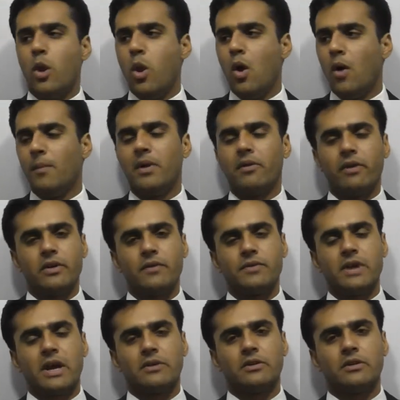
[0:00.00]
Normal rate
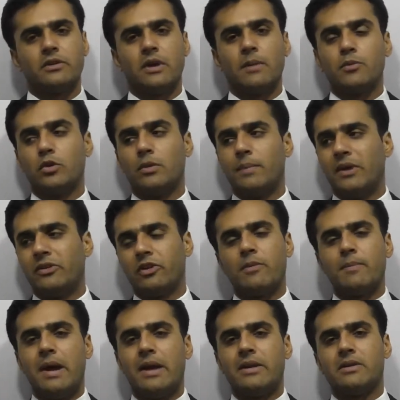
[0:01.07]
of tax is up to the basic
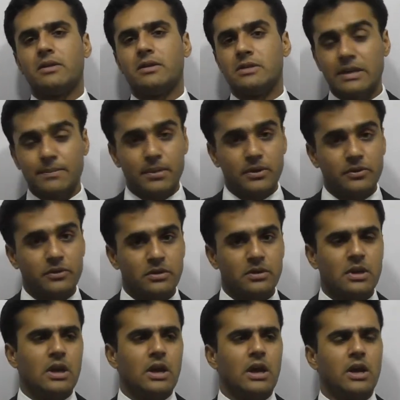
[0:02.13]
rate band
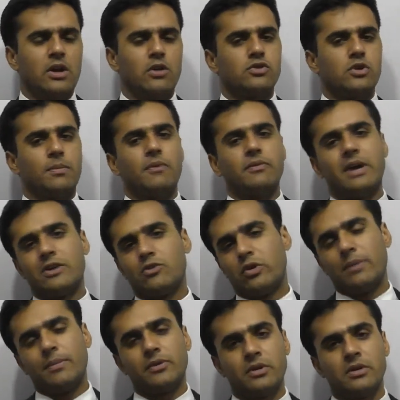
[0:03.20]
10%, and on top of that
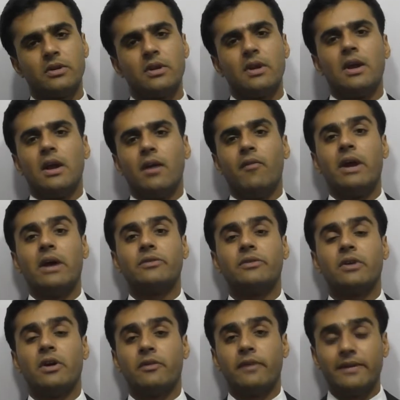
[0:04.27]
20%.
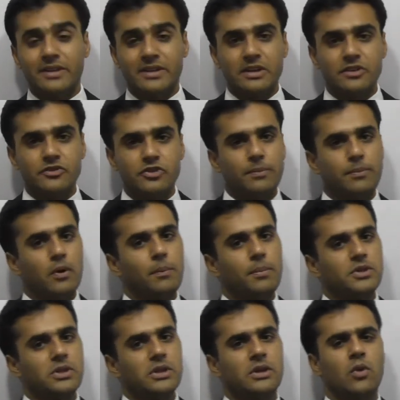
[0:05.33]
Whereas a residential
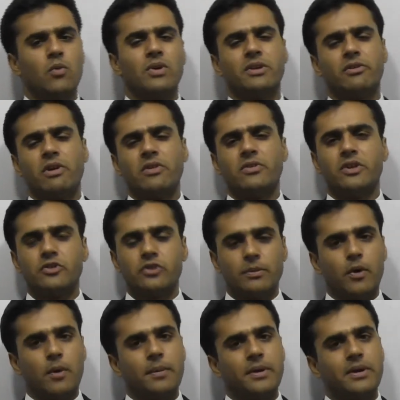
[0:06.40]
property, now what the
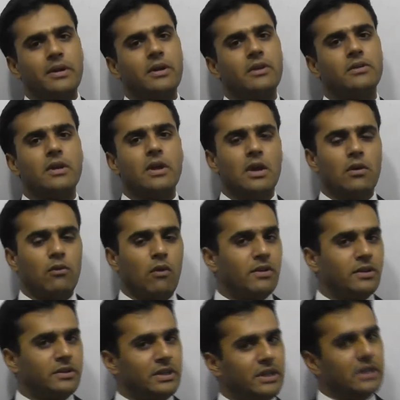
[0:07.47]
residential property is, we
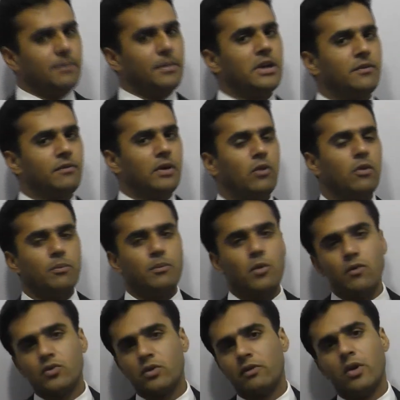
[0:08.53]
will see in a minute when we
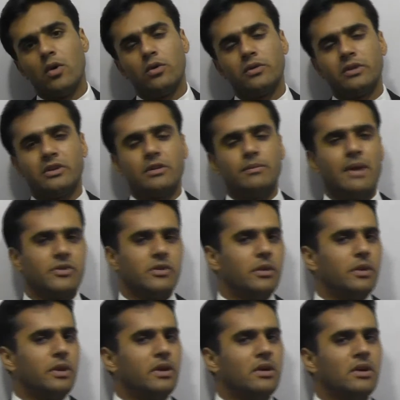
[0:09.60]
move to our notes. It is
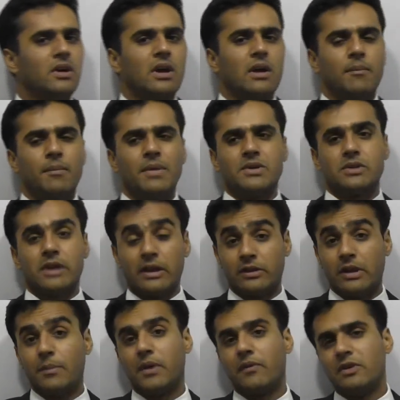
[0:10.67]
mentioned there, but
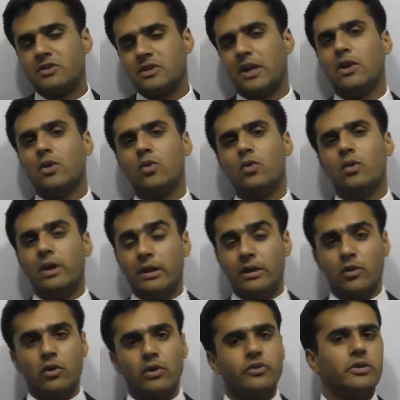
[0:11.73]
examiner will tell you
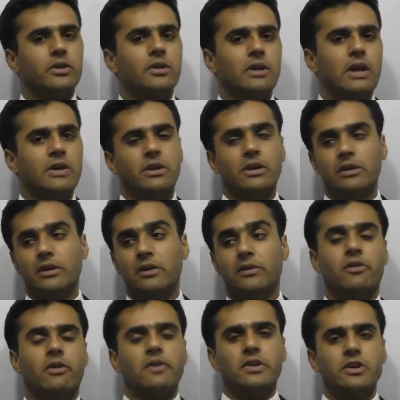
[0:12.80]
in the question that it is
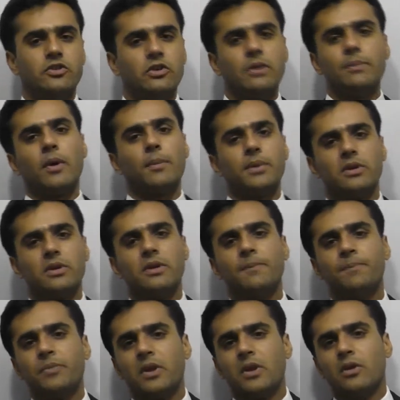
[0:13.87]
a residential property.
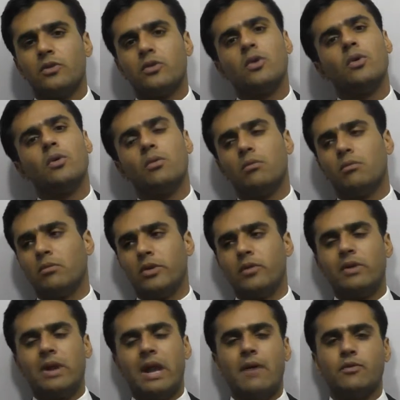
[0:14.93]
So
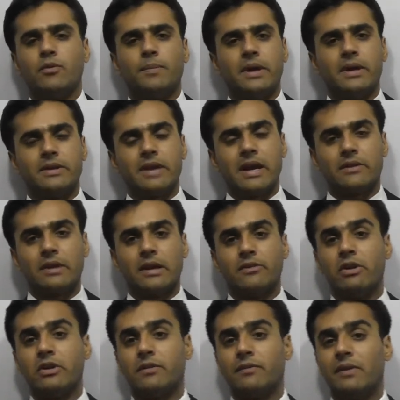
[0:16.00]
you will have to pay tax at
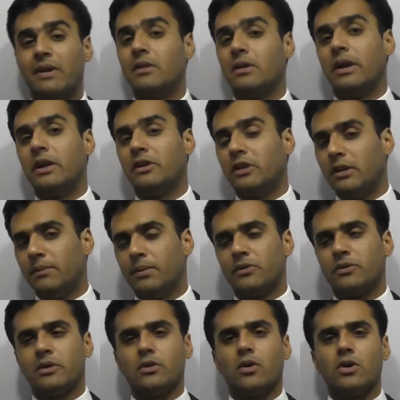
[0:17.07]
the rate of either
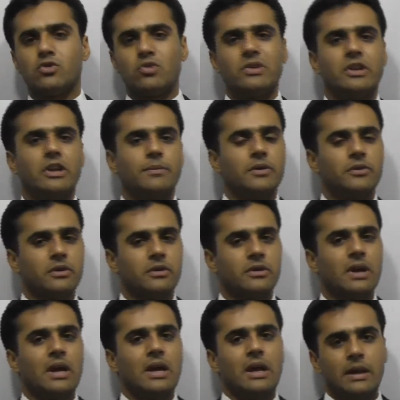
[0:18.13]
18% or
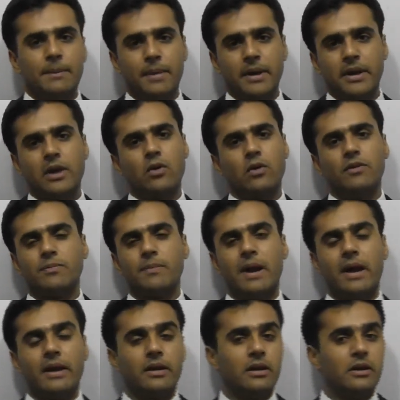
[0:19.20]
28%, depending on which
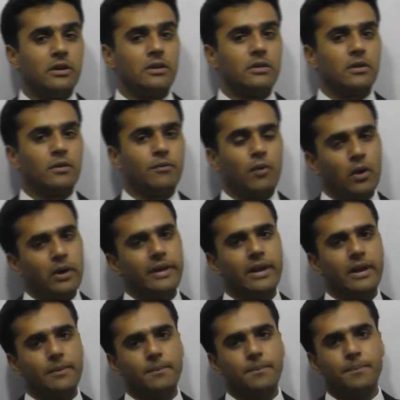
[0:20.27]
band it is
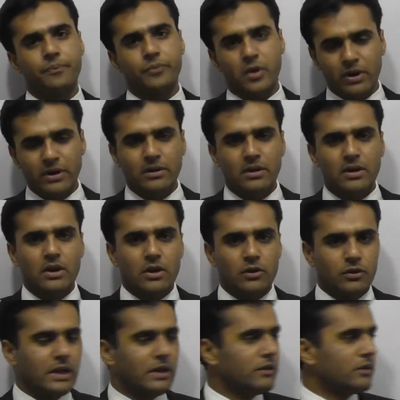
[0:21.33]
falling in. Right?
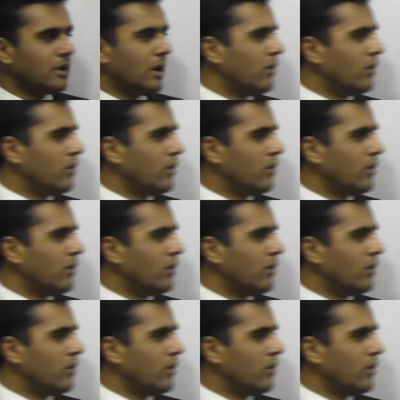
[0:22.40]
So that is